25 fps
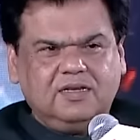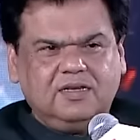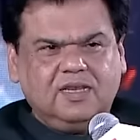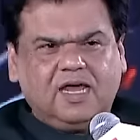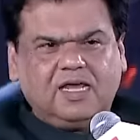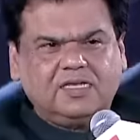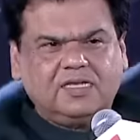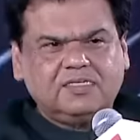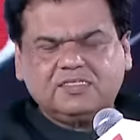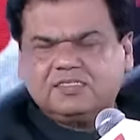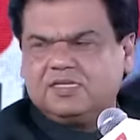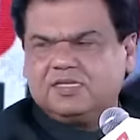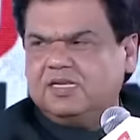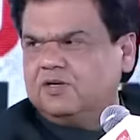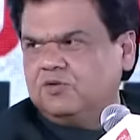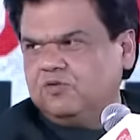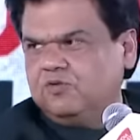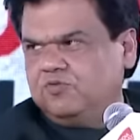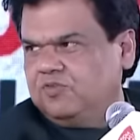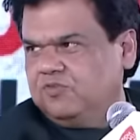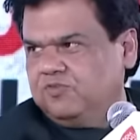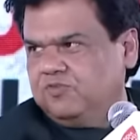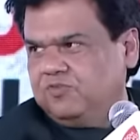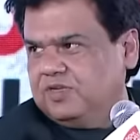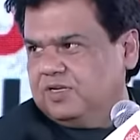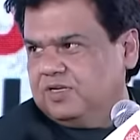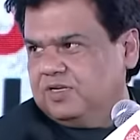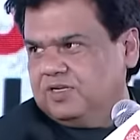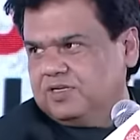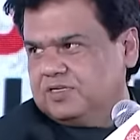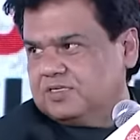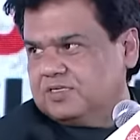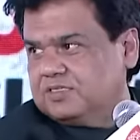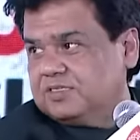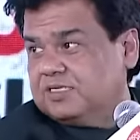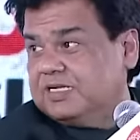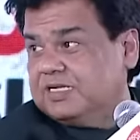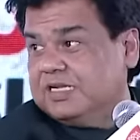last 10 to 15
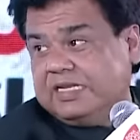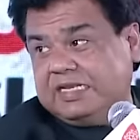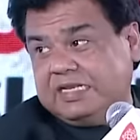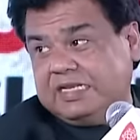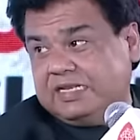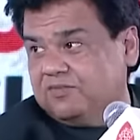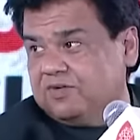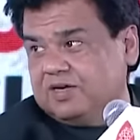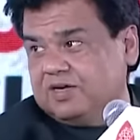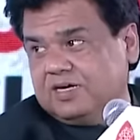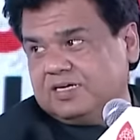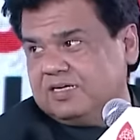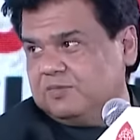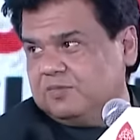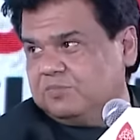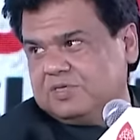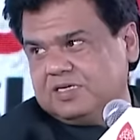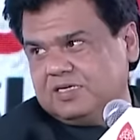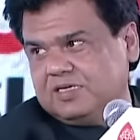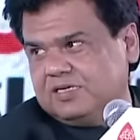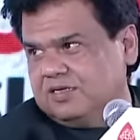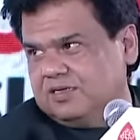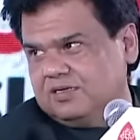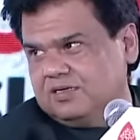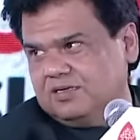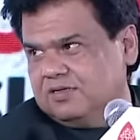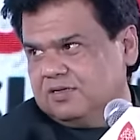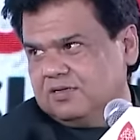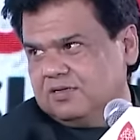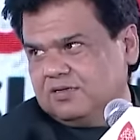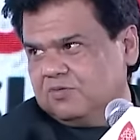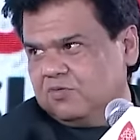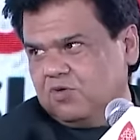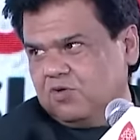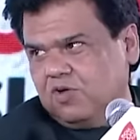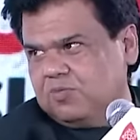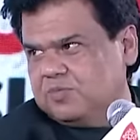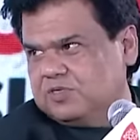years, never attempted in
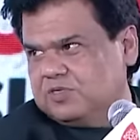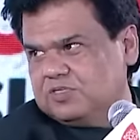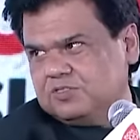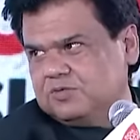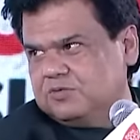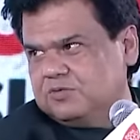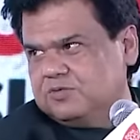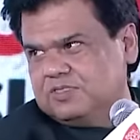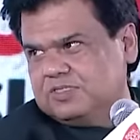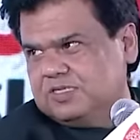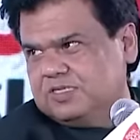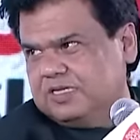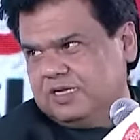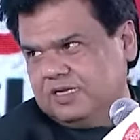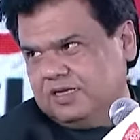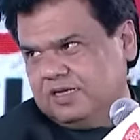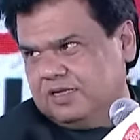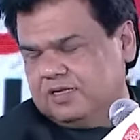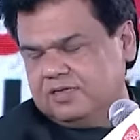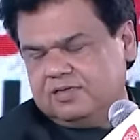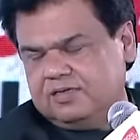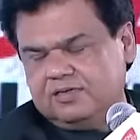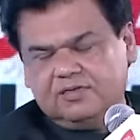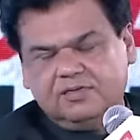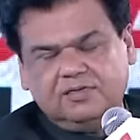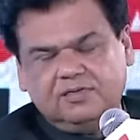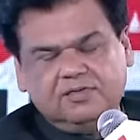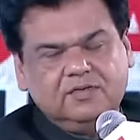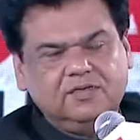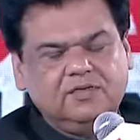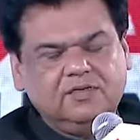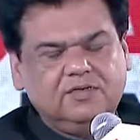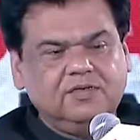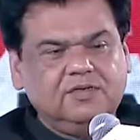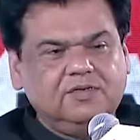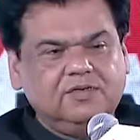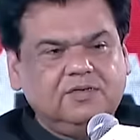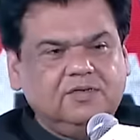government schools in India.
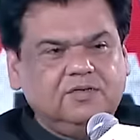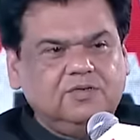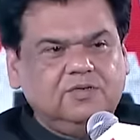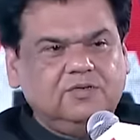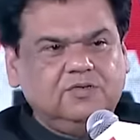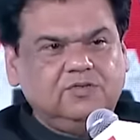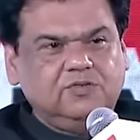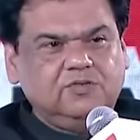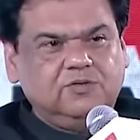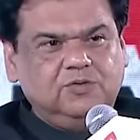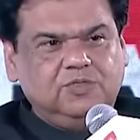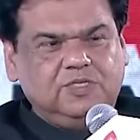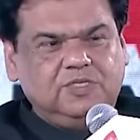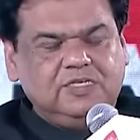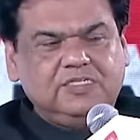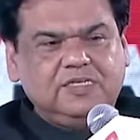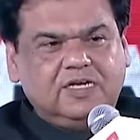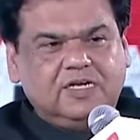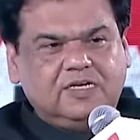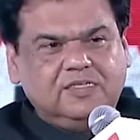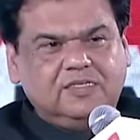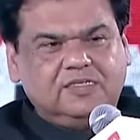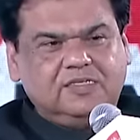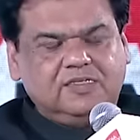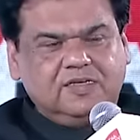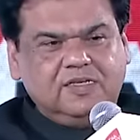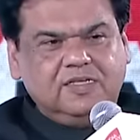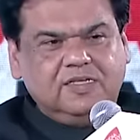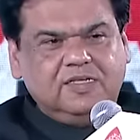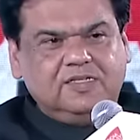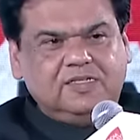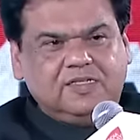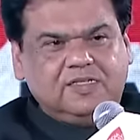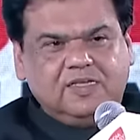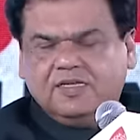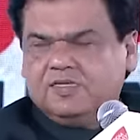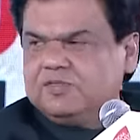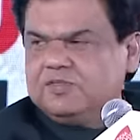So these are the three
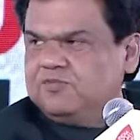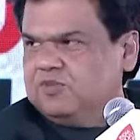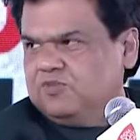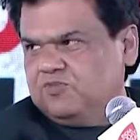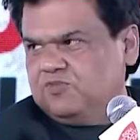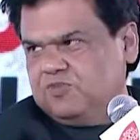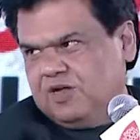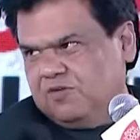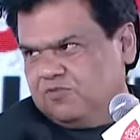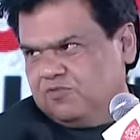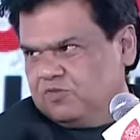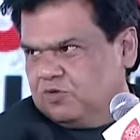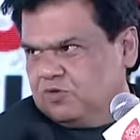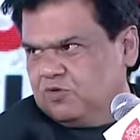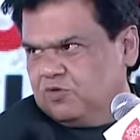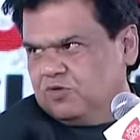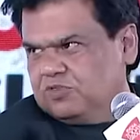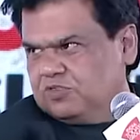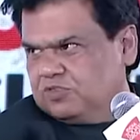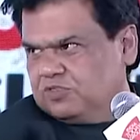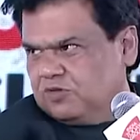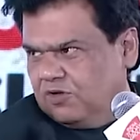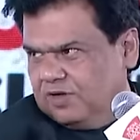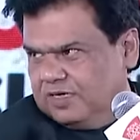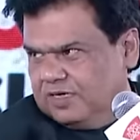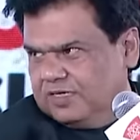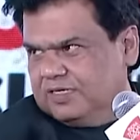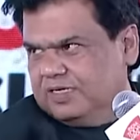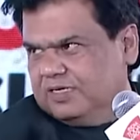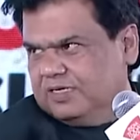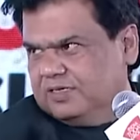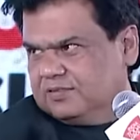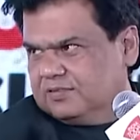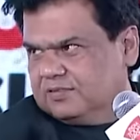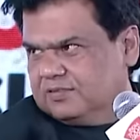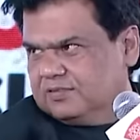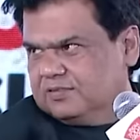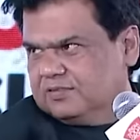things which we have to
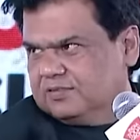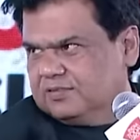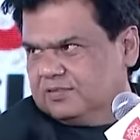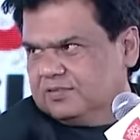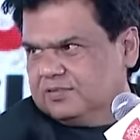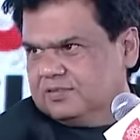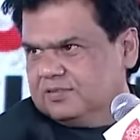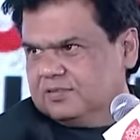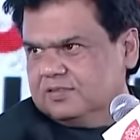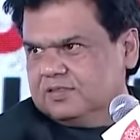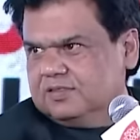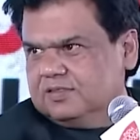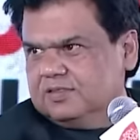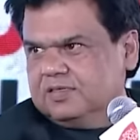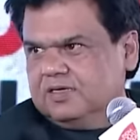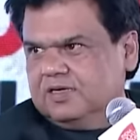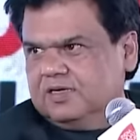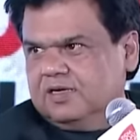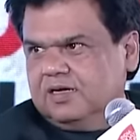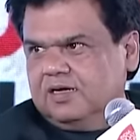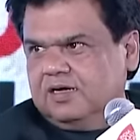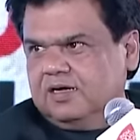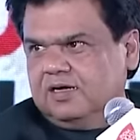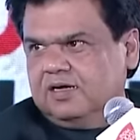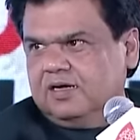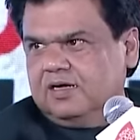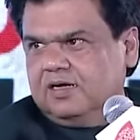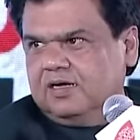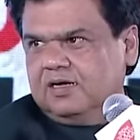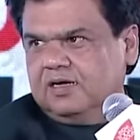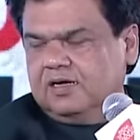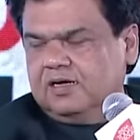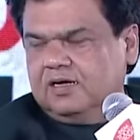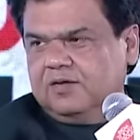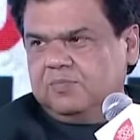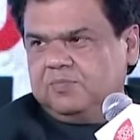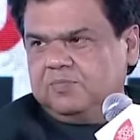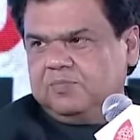consolidate
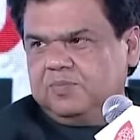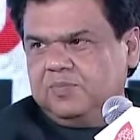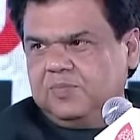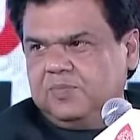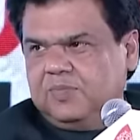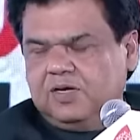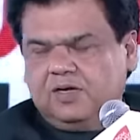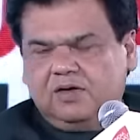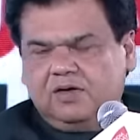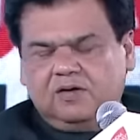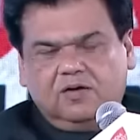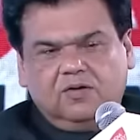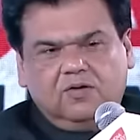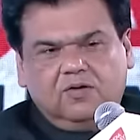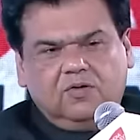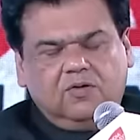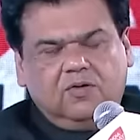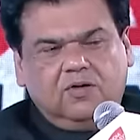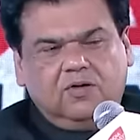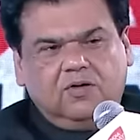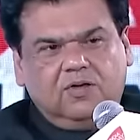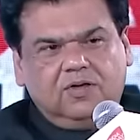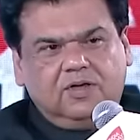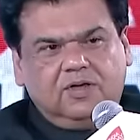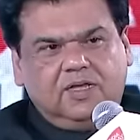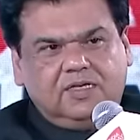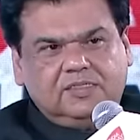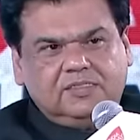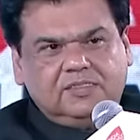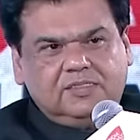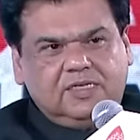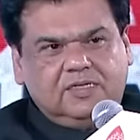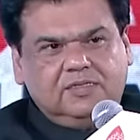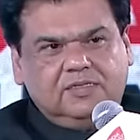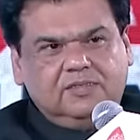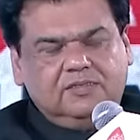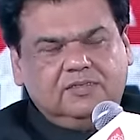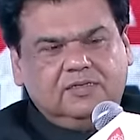uh, uh on us
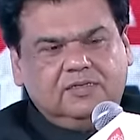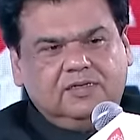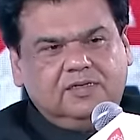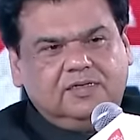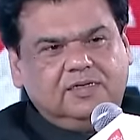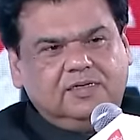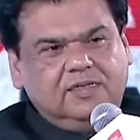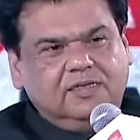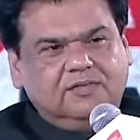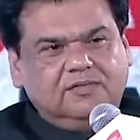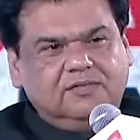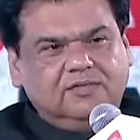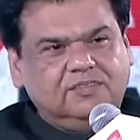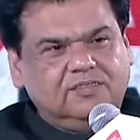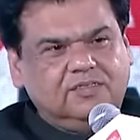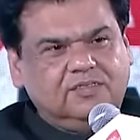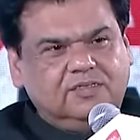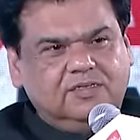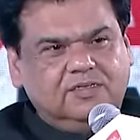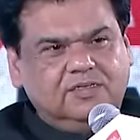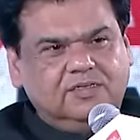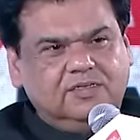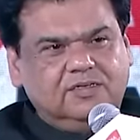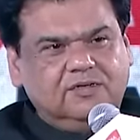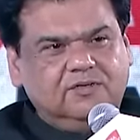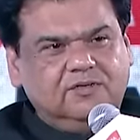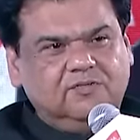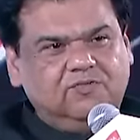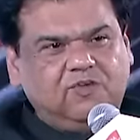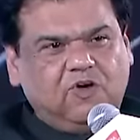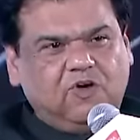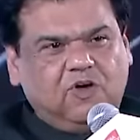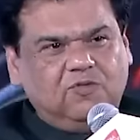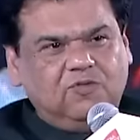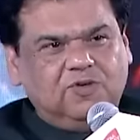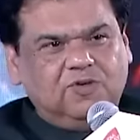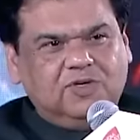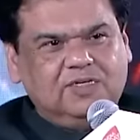and uh, take the journey
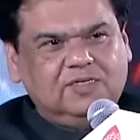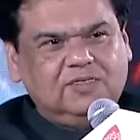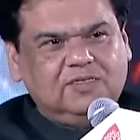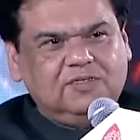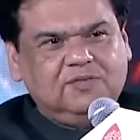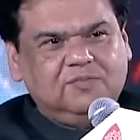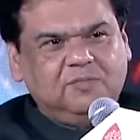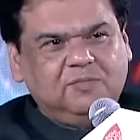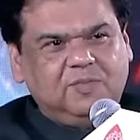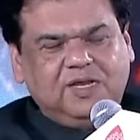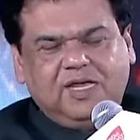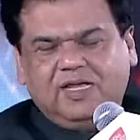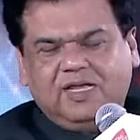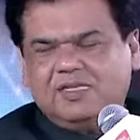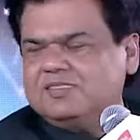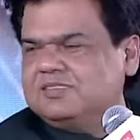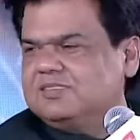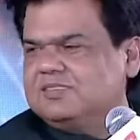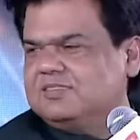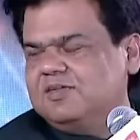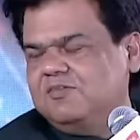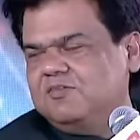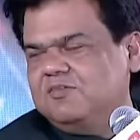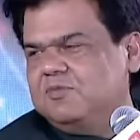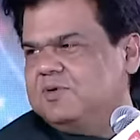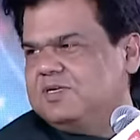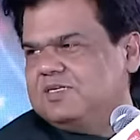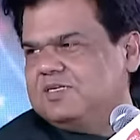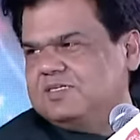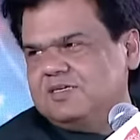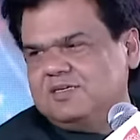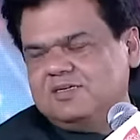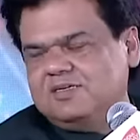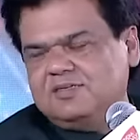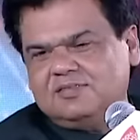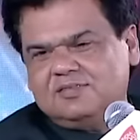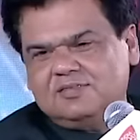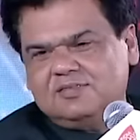forward. But as everybody
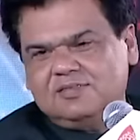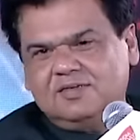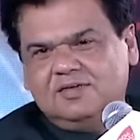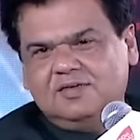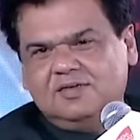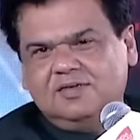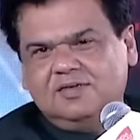says,